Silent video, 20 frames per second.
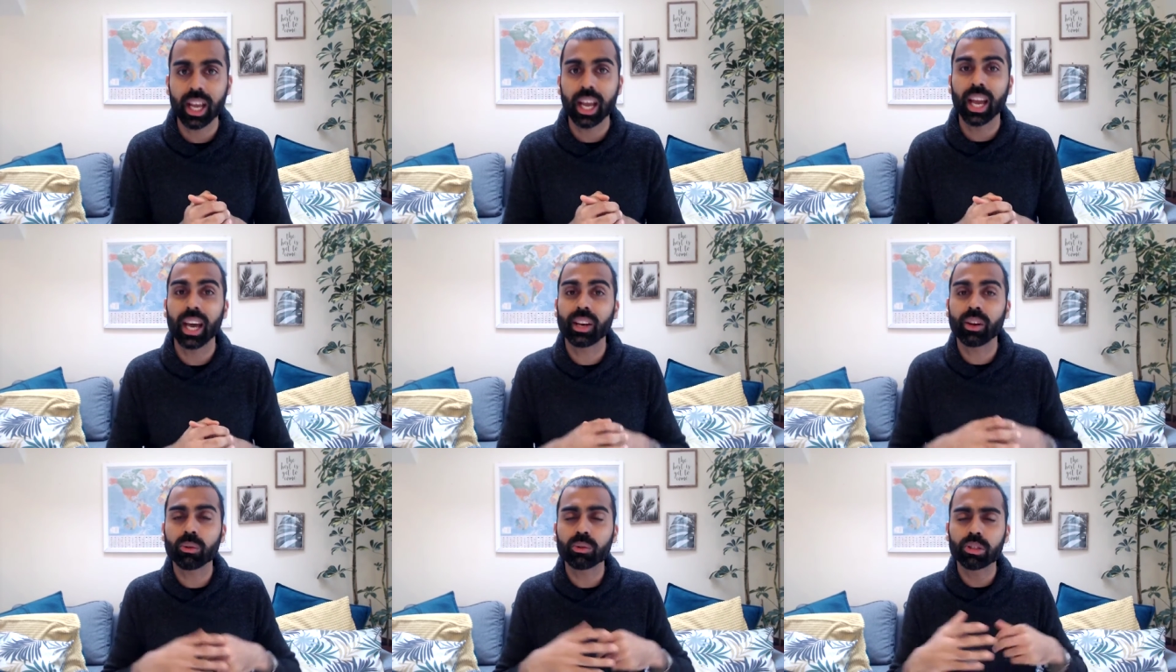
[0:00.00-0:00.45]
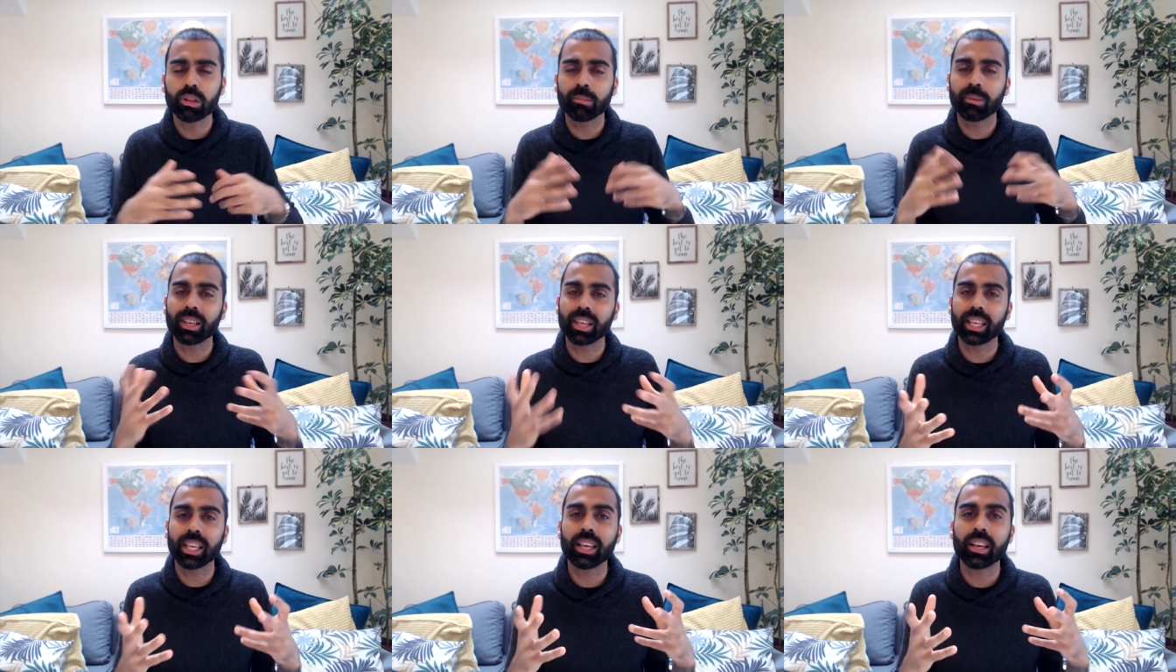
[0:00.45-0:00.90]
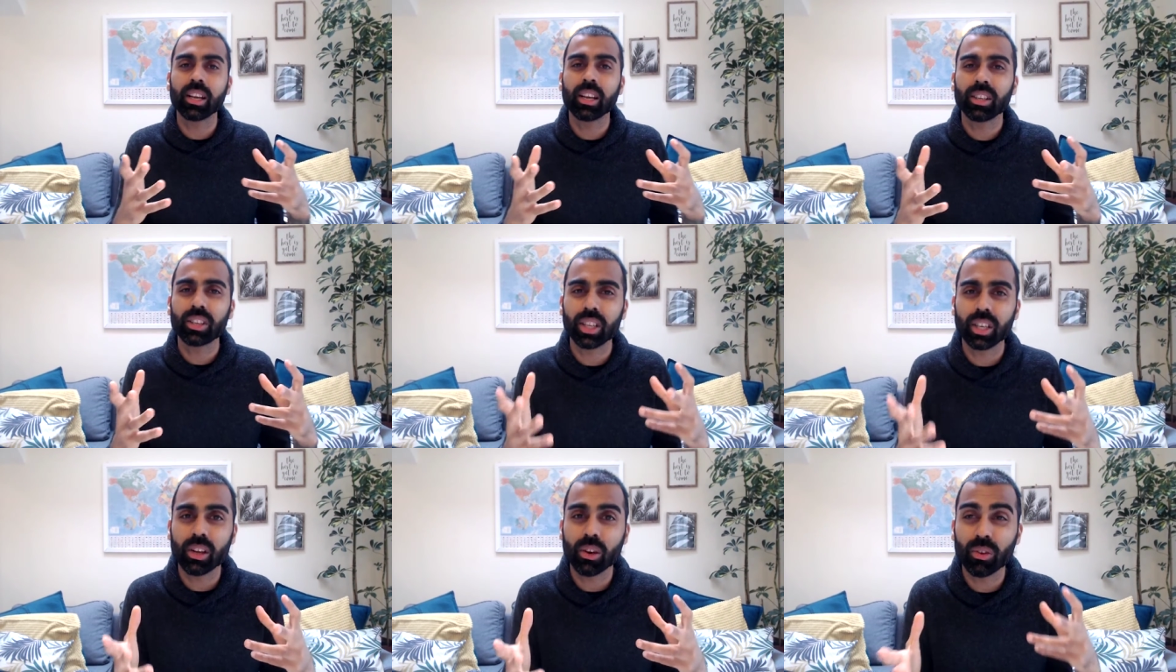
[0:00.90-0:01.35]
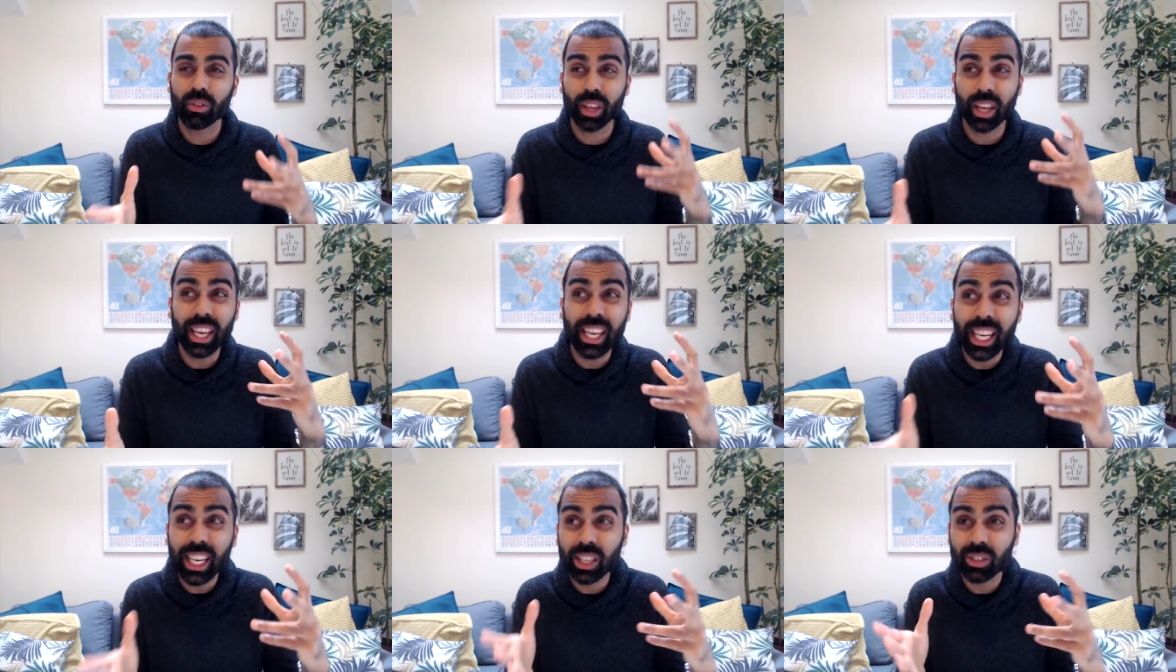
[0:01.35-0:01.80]
and ultimately, the
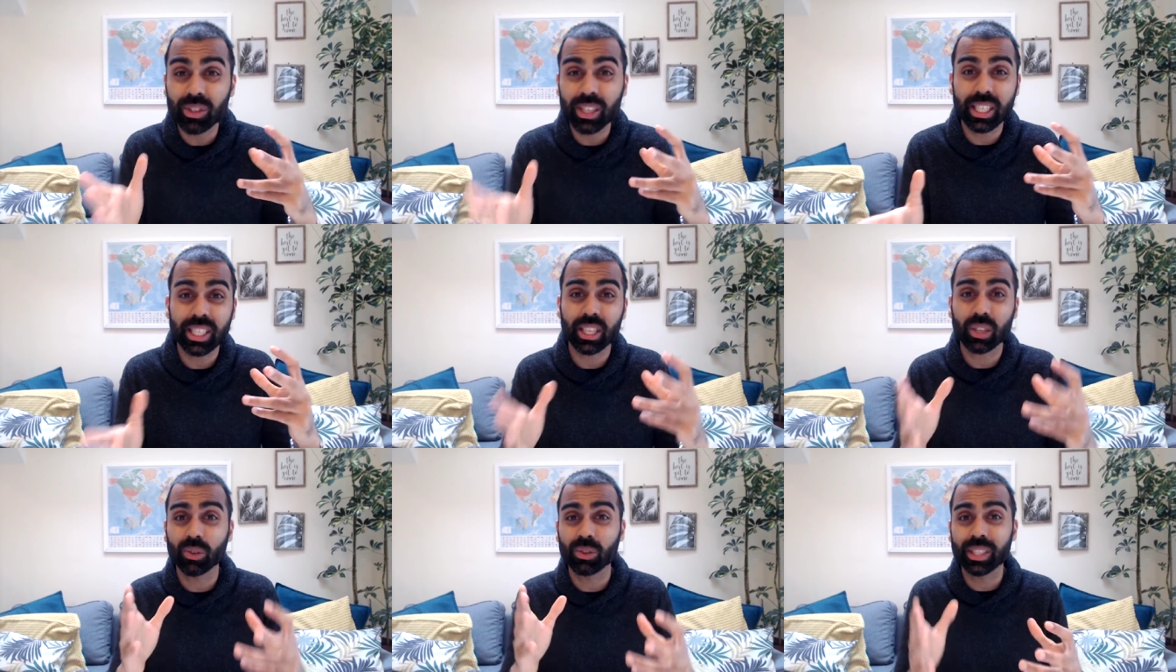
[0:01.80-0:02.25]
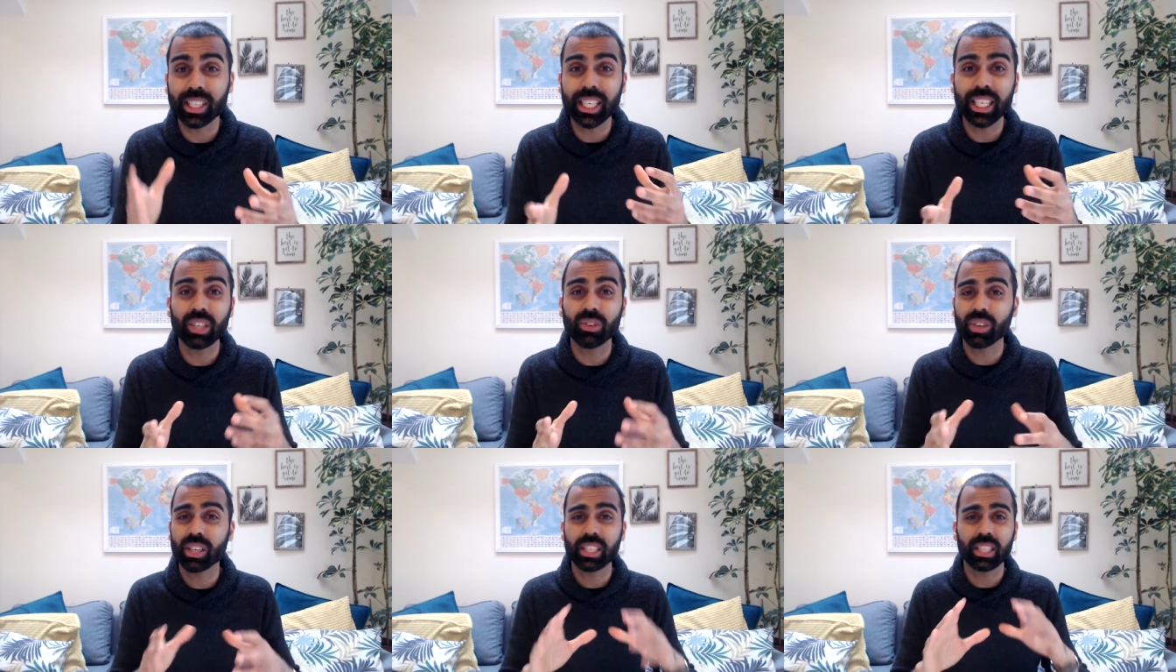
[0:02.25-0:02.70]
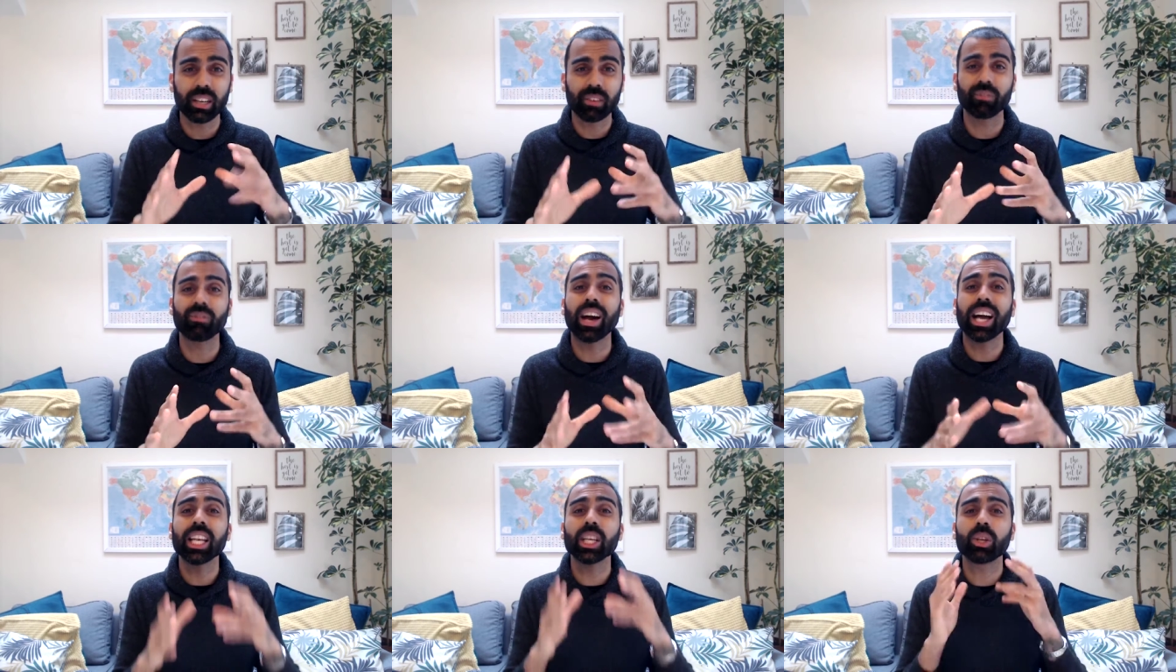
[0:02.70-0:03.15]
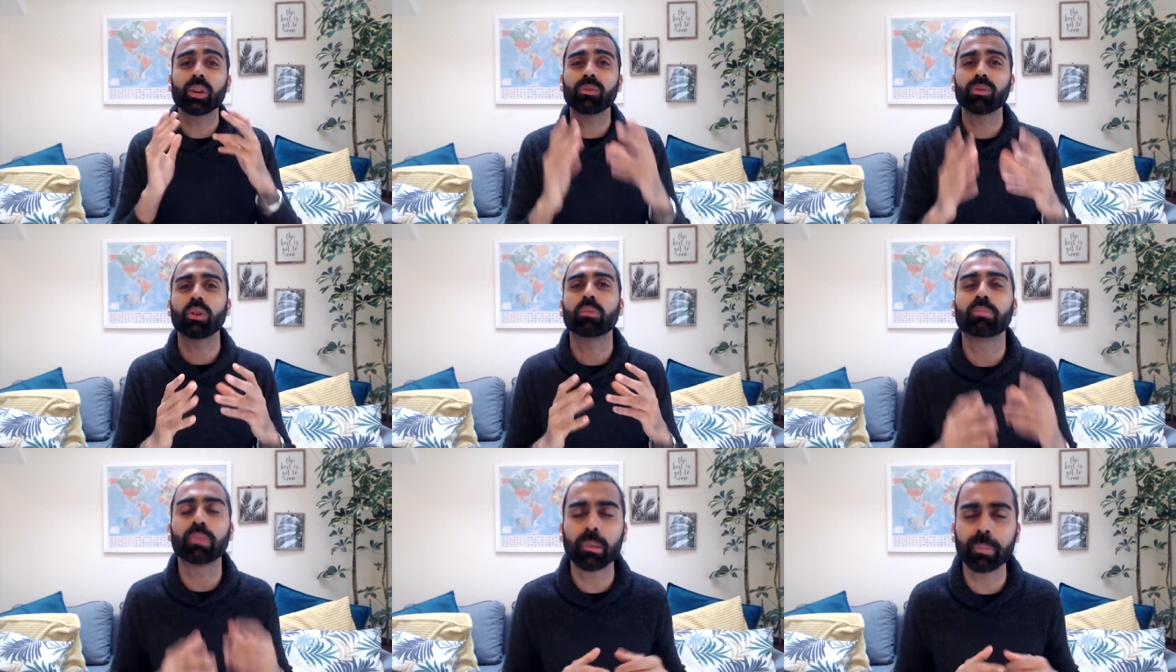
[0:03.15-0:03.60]
increasing or decreasing value of
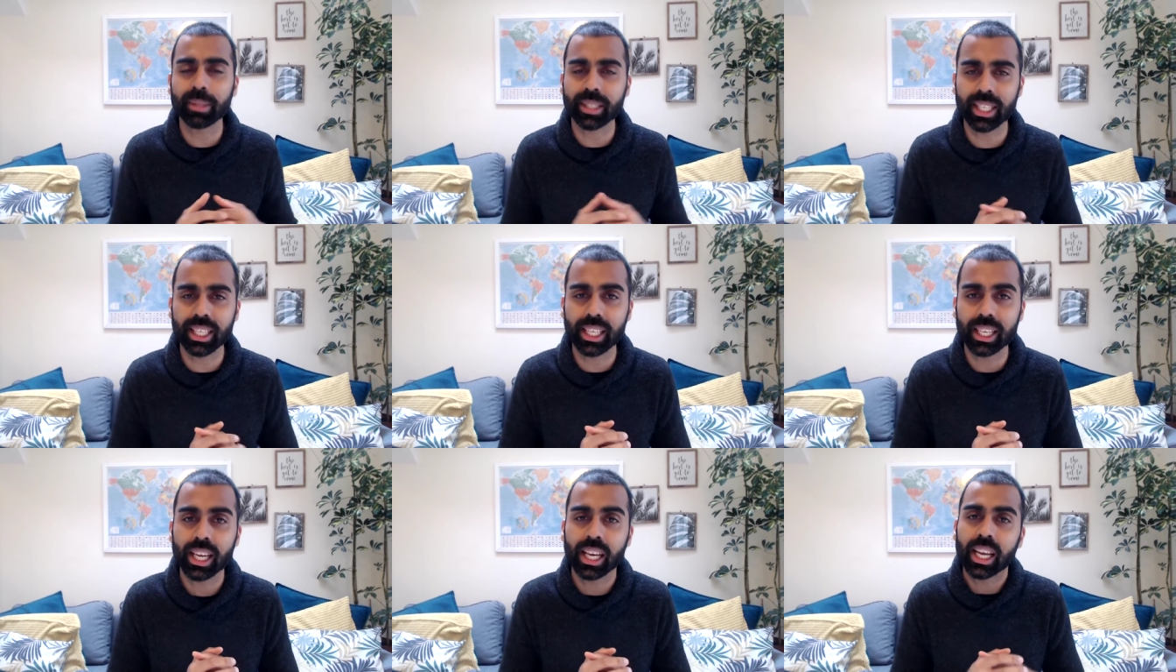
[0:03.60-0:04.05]
your property